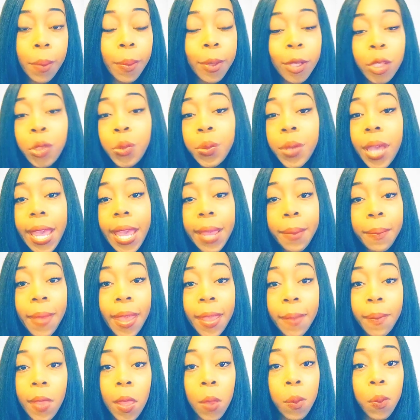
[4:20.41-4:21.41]
but you can't
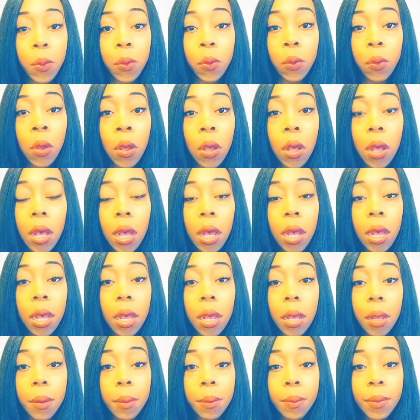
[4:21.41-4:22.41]
make people
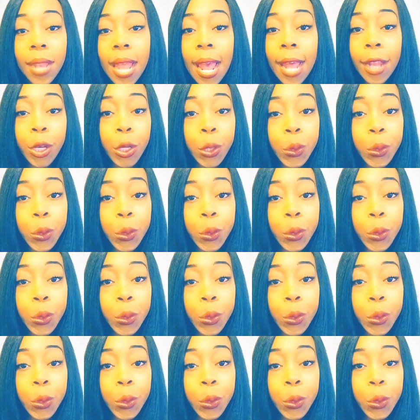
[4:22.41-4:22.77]
not